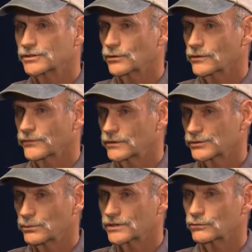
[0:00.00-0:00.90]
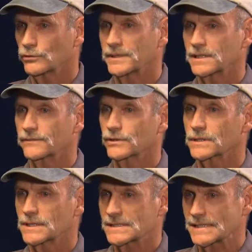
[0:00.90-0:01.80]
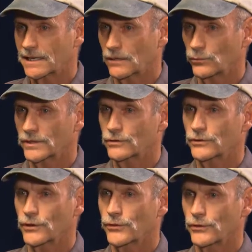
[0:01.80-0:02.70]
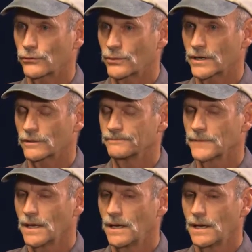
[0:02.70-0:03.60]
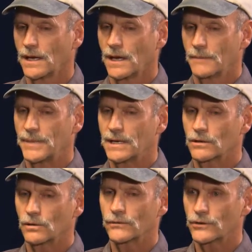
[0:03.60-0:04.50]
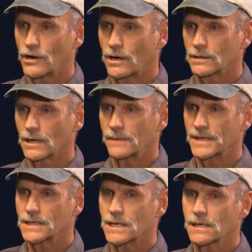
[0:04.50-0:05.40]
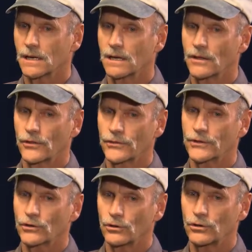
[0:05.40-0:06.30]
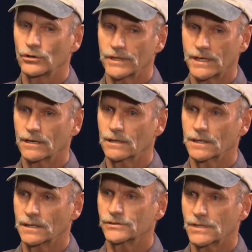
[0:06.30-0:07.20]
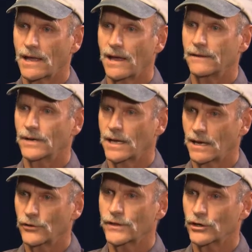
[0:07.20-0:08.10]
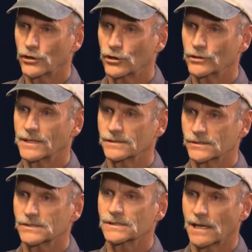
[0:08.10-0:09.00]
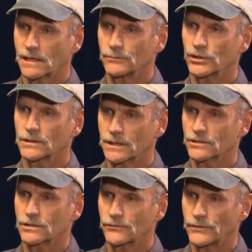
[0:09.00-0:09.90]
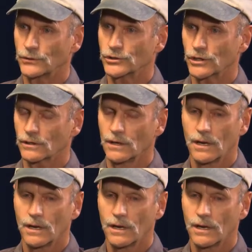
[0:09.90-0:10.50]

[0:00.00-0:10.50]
So the first winter will be different than the second winter or the third winter. But overall, I mean, the goal here is to have a healthy herd that's sustainable into the future